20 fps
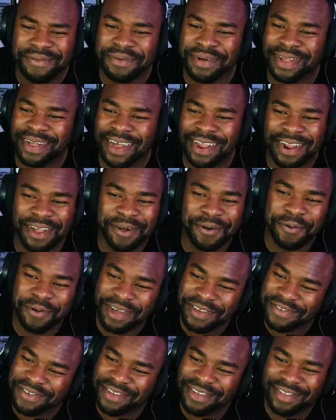What kind of
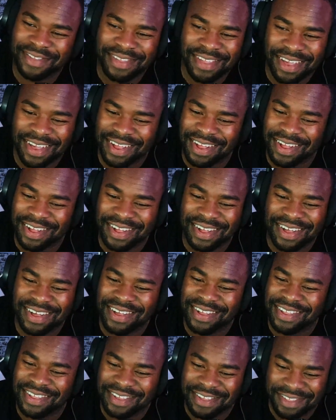question is that?
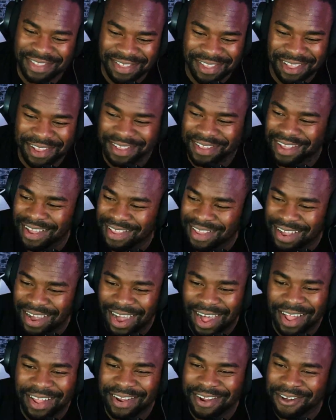Take the
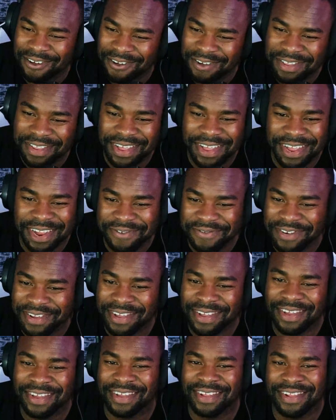island all day, every
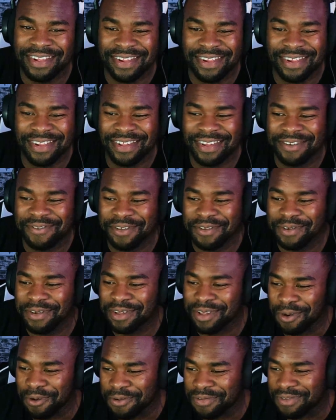day. I don't want no
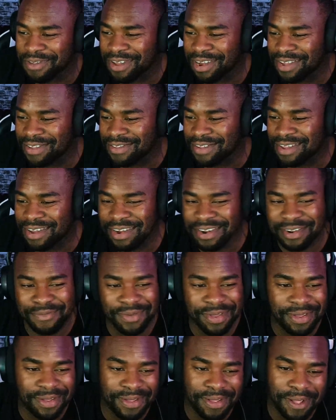ghosts constantly haunting
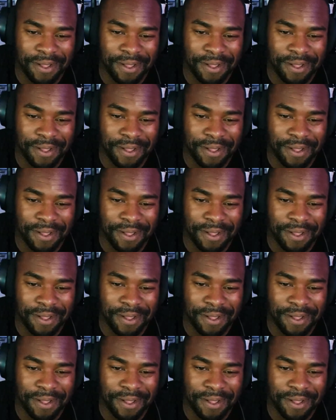me.